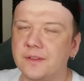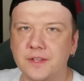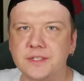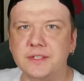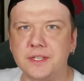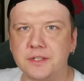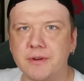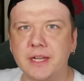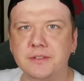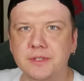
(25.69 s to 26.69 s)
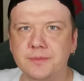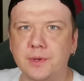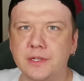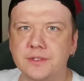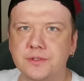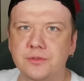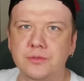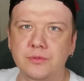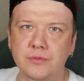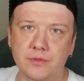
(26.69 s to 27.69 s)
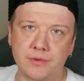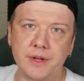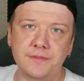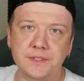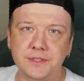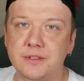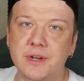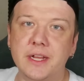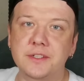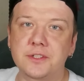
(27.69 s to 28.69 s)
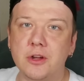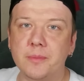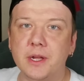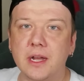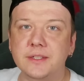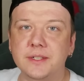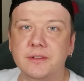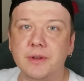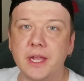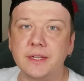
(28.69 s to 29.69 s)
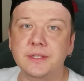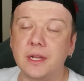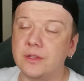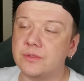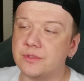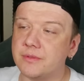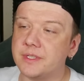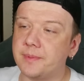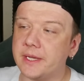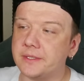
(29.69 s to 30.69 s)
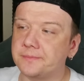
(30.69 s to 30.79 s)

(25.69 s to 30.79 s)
This is a direct response to the Rift, a Dragon's Dogma content creator I used to respect.